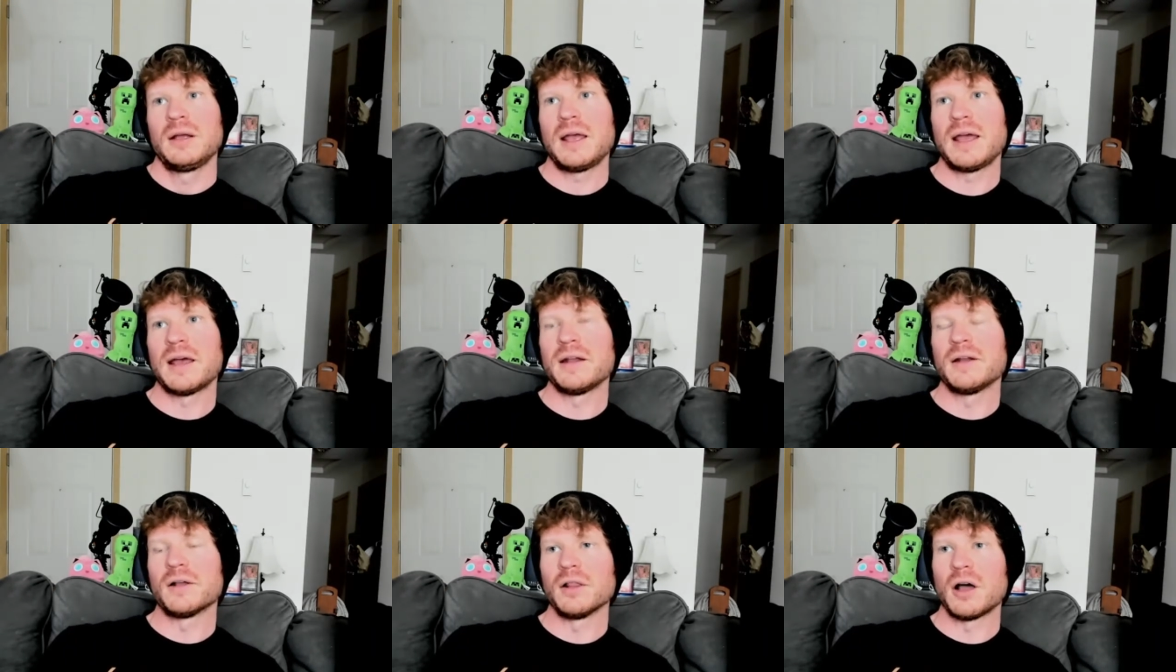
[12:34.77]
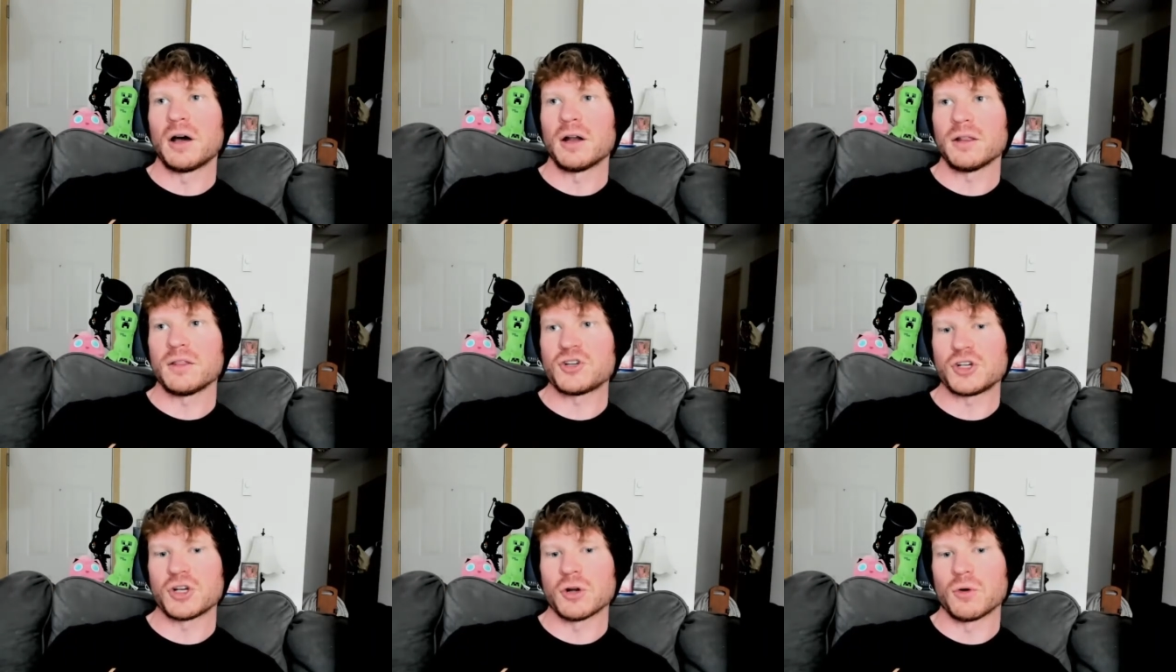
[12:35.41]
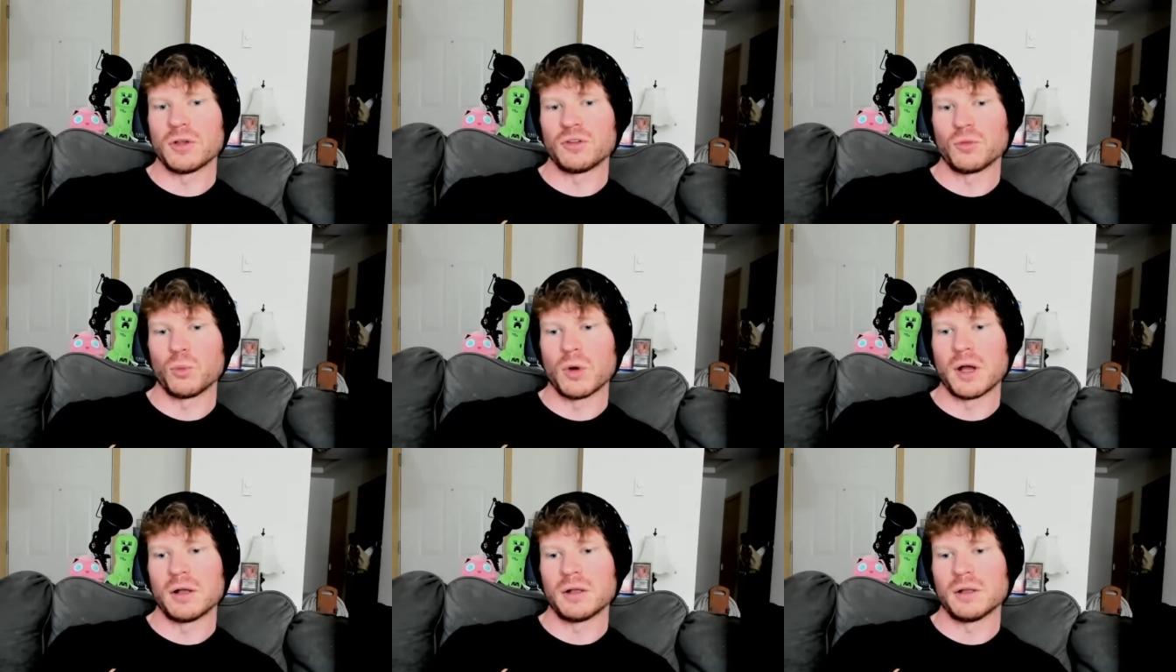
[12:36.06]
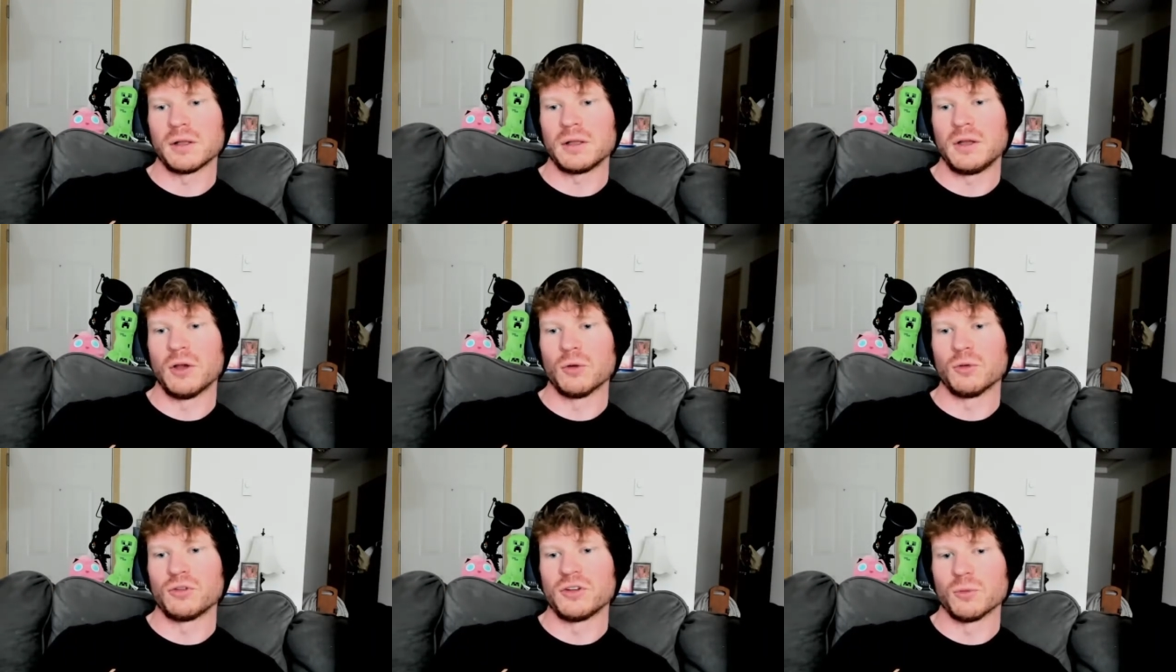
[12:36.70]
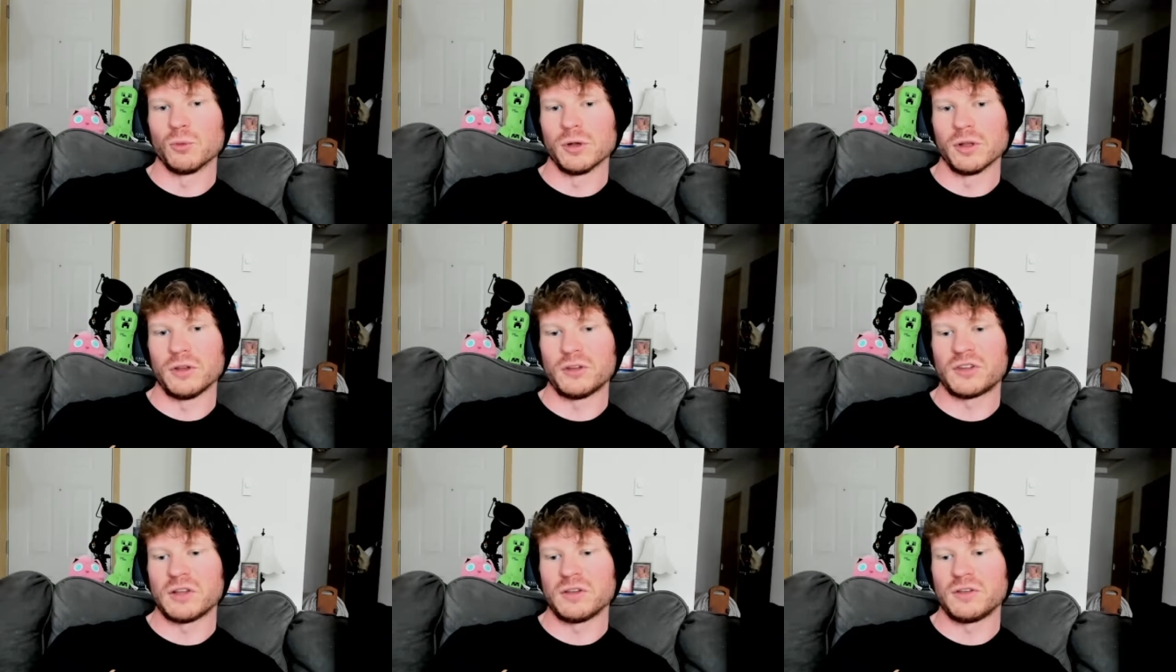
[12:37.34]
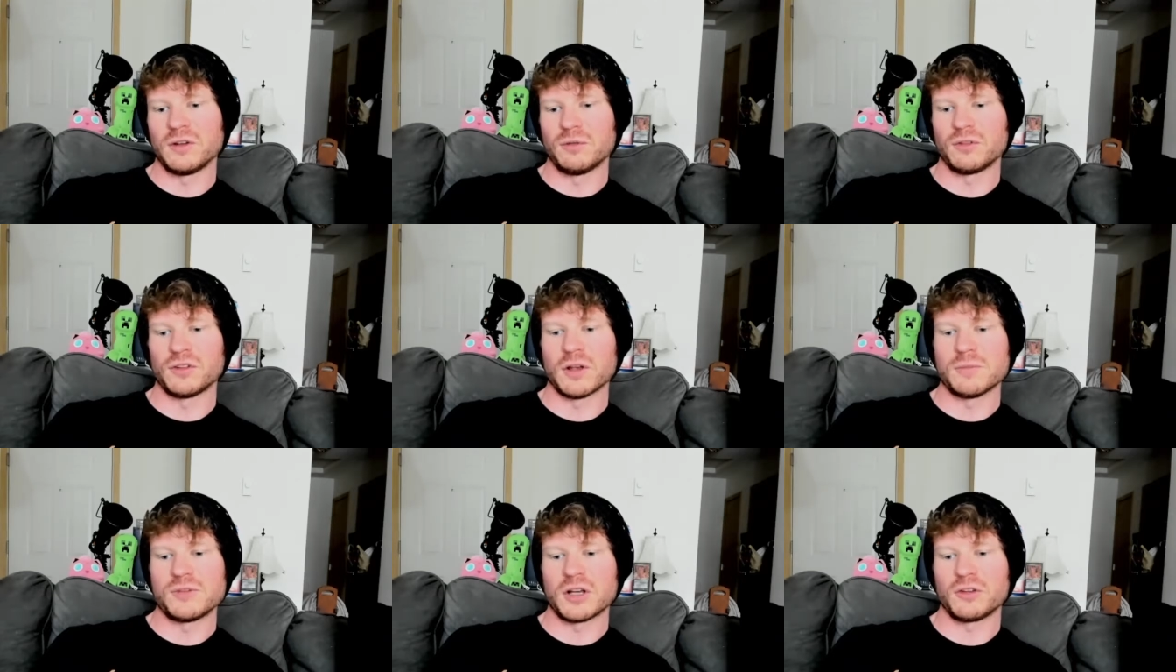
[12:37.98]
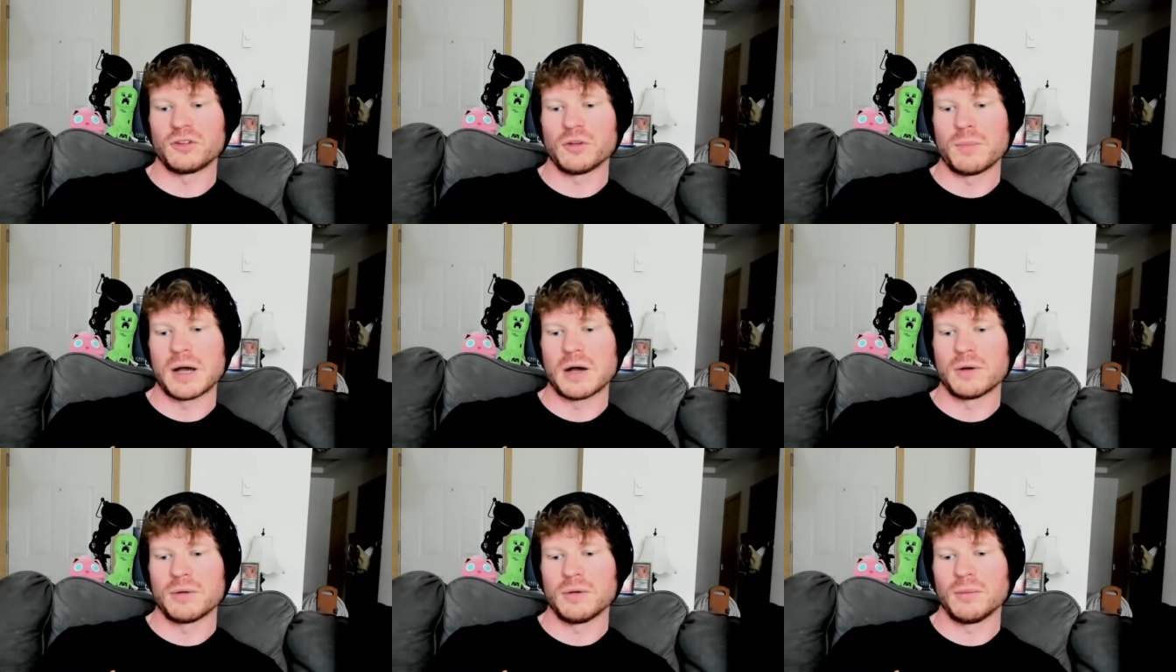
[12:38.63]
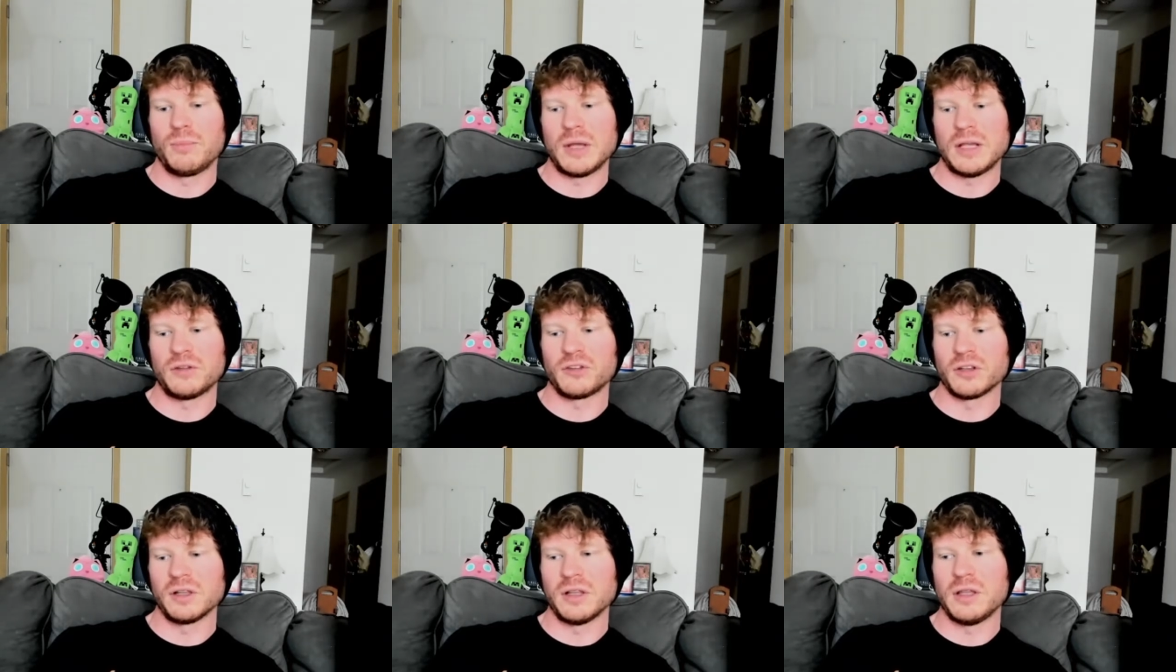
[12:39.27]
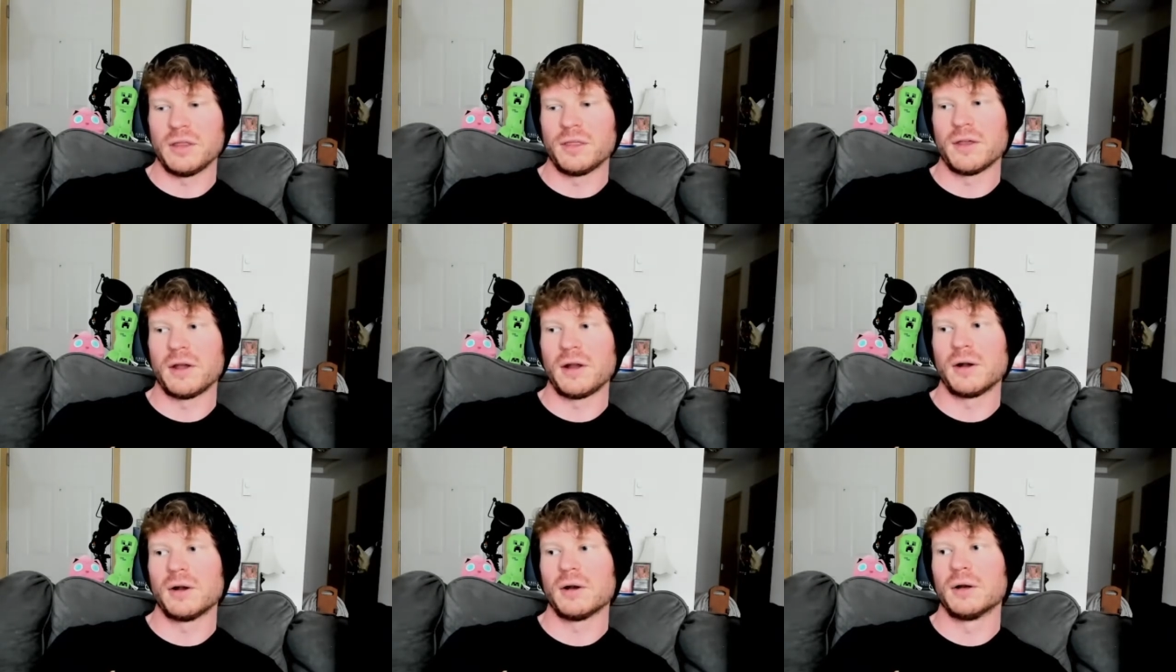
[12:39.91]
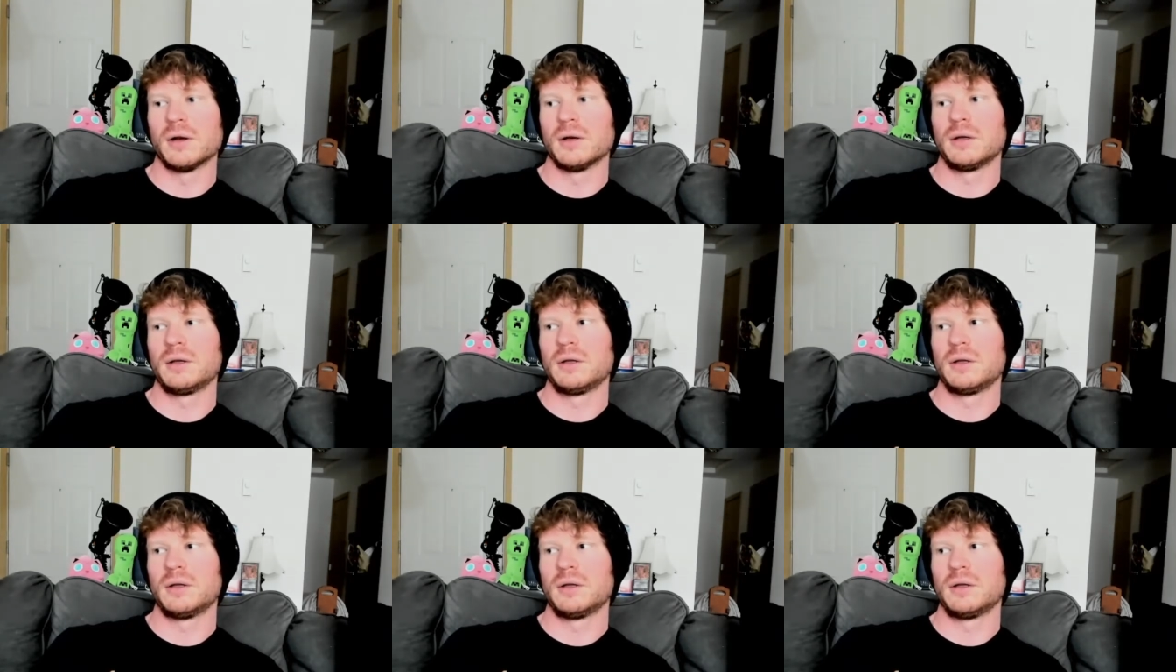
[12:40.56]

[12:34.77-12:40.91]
And a lot of the show as well goes into really sensitive subjects about basically their